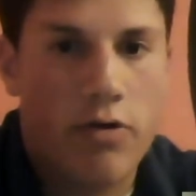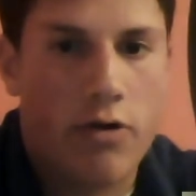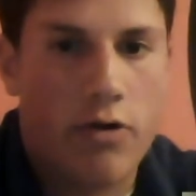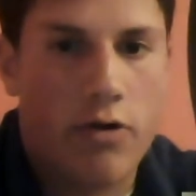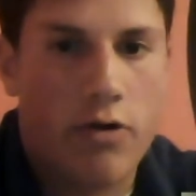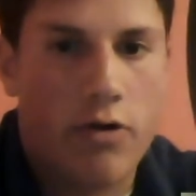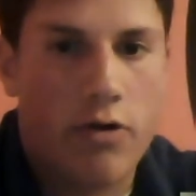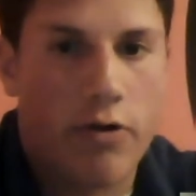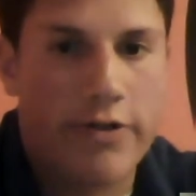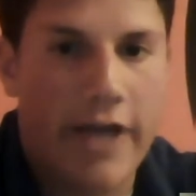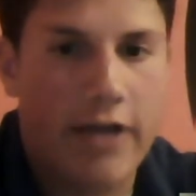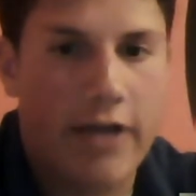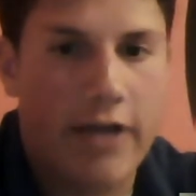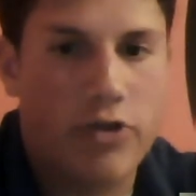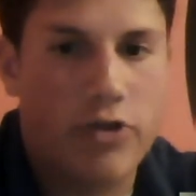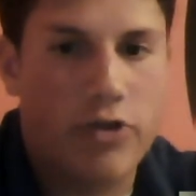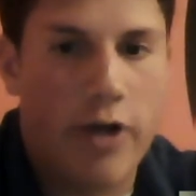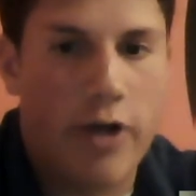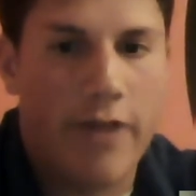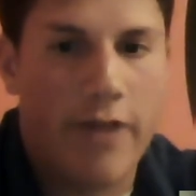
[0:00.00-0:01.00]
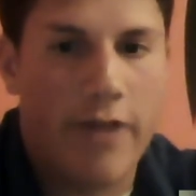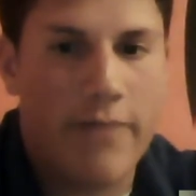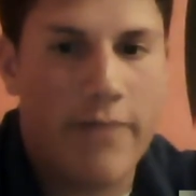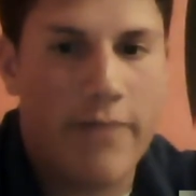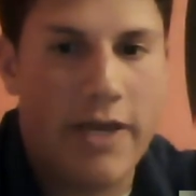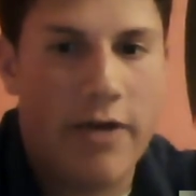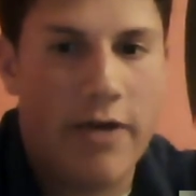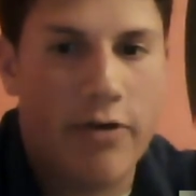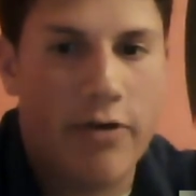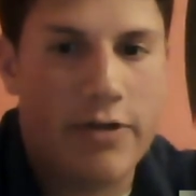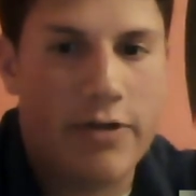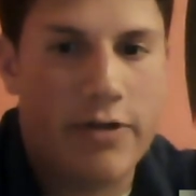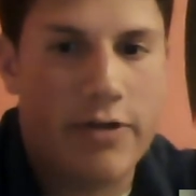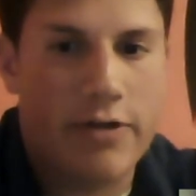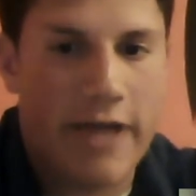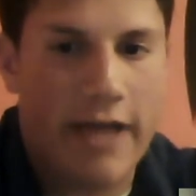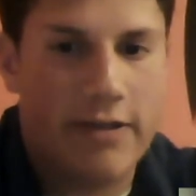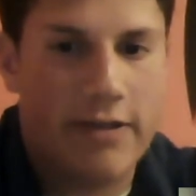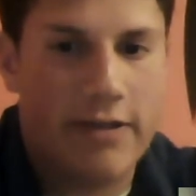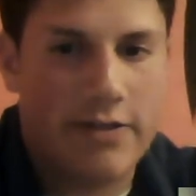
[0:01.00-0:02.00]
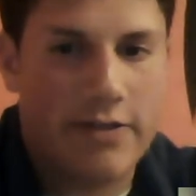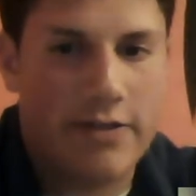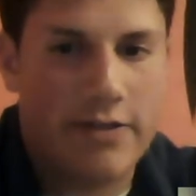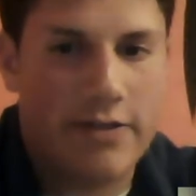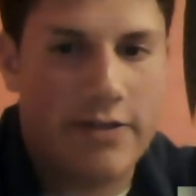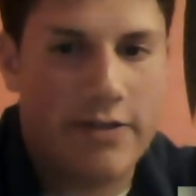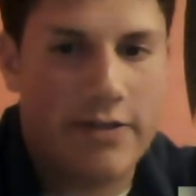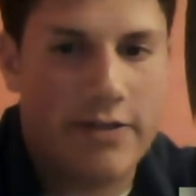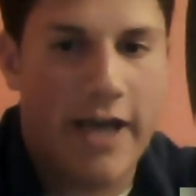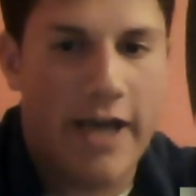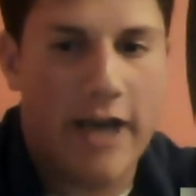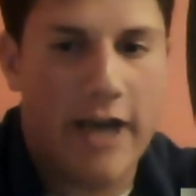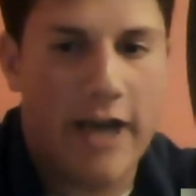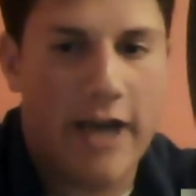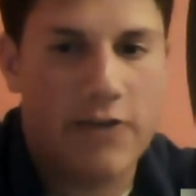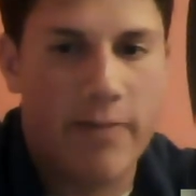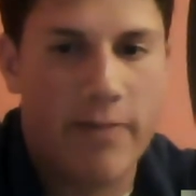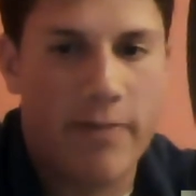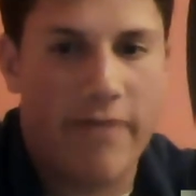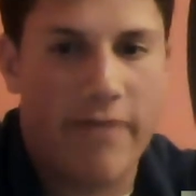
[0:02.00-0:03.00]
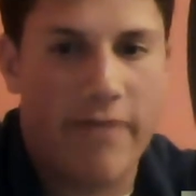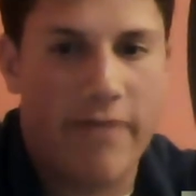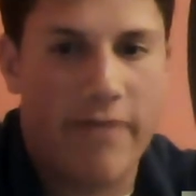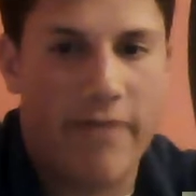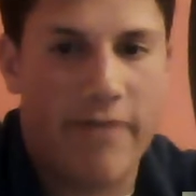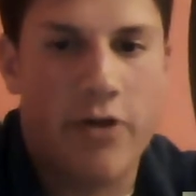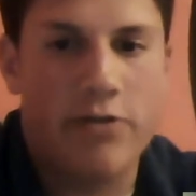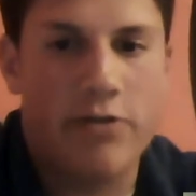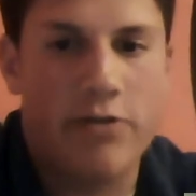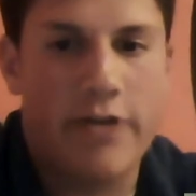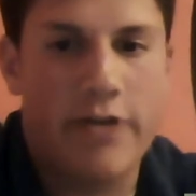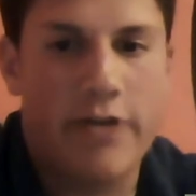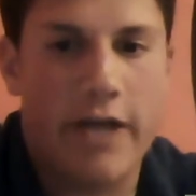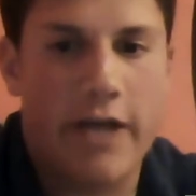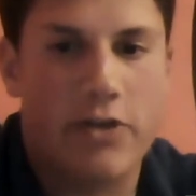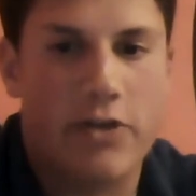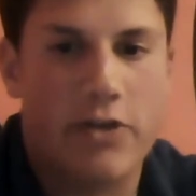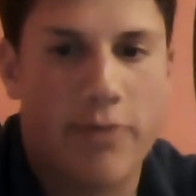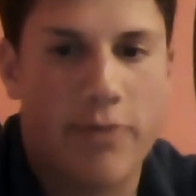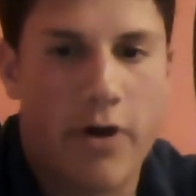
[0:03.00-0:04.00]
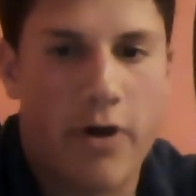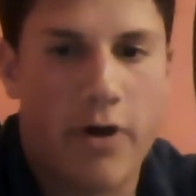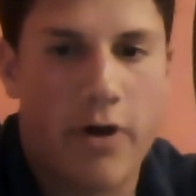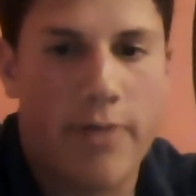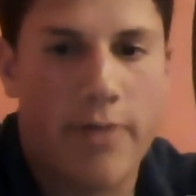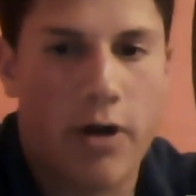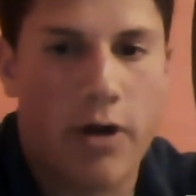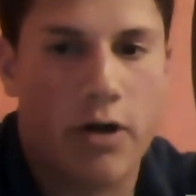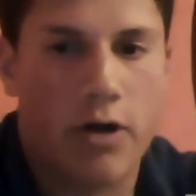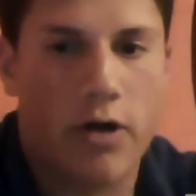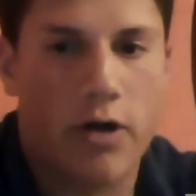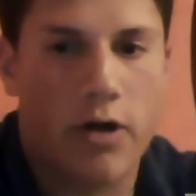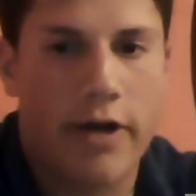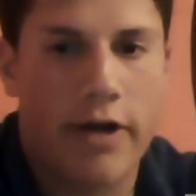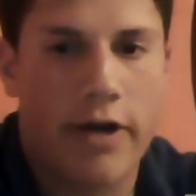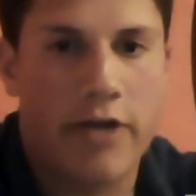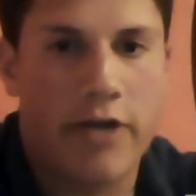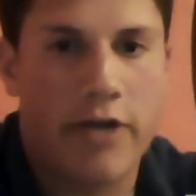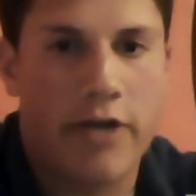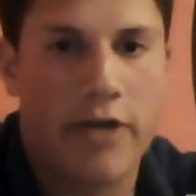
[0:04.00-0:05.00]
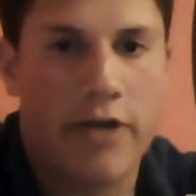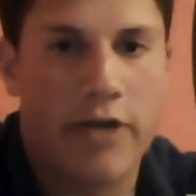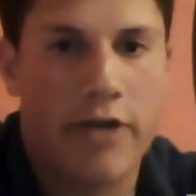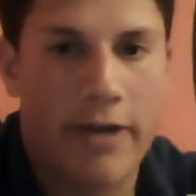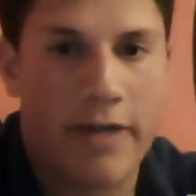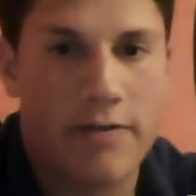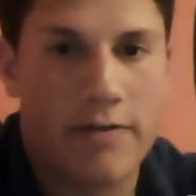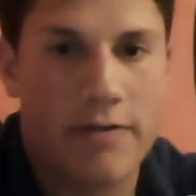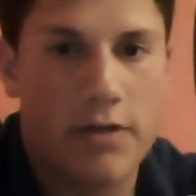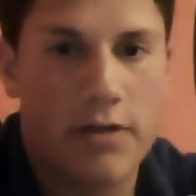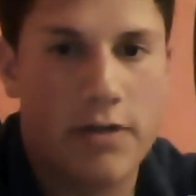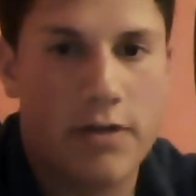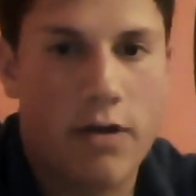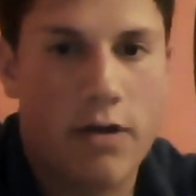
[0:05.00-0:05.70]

or take Joel Embiid or take Dante Exum, if they don't take Jabari Parker or Andrew Wiggins,